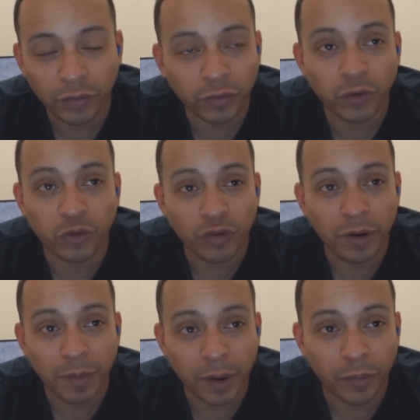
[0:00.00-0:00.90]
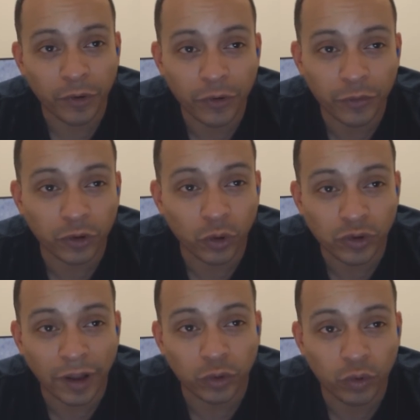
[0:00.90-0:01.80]
if, if you remember, for
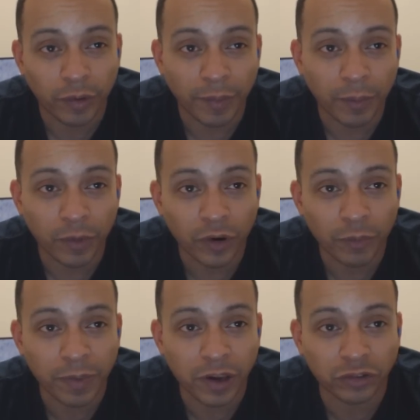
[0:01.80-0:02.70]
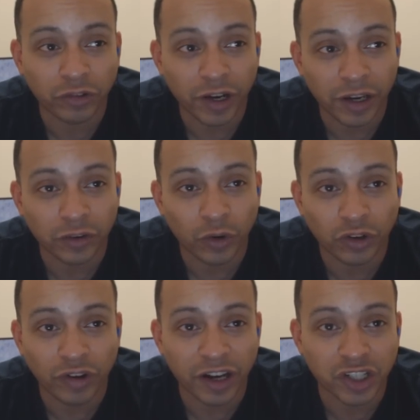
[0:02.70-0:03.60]
those that do remember, PS3,
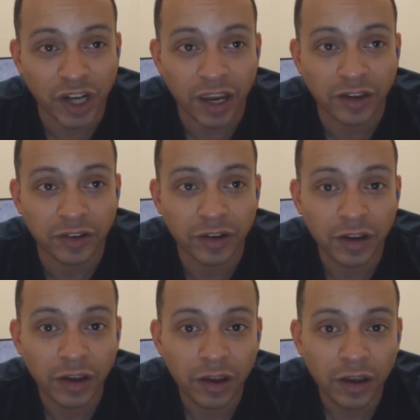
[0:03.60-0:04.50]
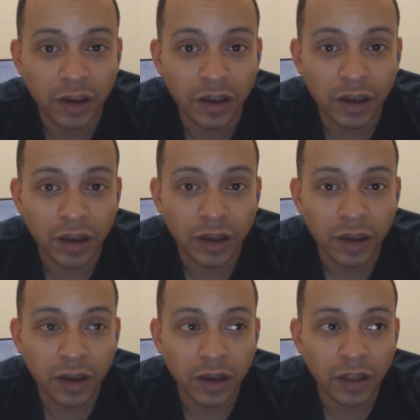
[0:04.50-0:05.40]
Sony tried to chase
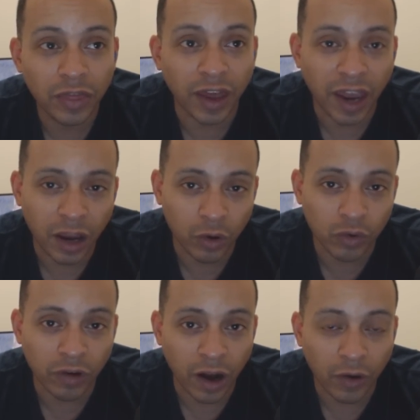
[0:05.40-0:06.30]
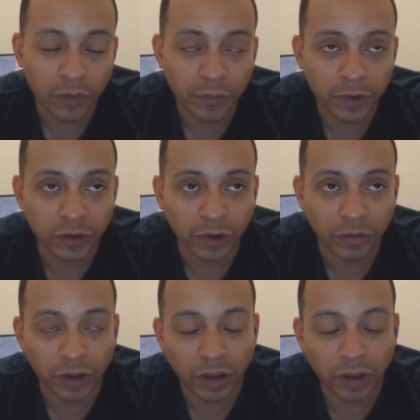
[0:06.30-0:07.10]
the Halo crowd and stuff